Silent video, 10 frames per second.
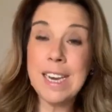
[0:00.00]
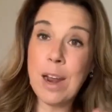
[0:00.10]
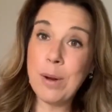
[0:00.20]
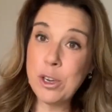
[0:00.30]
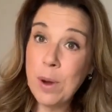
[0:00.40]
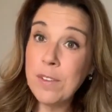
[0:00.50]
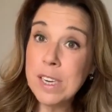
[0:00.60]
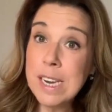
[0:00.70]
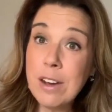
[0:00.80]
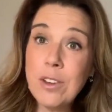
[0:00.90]
Now I do have
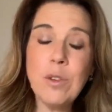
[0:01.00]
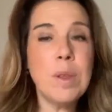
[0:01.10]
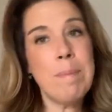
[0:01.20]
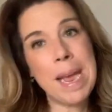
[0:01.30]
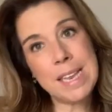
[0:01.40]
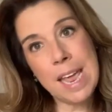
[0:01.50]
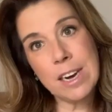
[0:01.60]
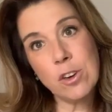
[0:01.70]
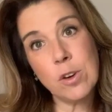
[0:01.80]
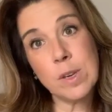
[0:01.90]
to tell you the
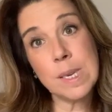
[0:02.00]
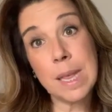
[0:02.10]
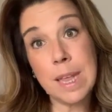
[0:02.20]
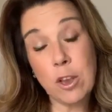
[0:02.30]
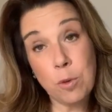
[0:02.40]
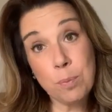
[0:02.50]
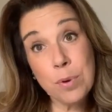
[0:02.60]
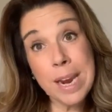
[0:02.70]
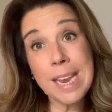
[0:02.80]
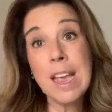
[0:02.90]
magnetic hooks that you
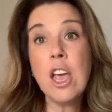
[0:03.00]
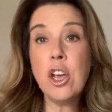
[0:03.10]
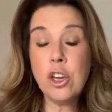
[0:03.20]
bring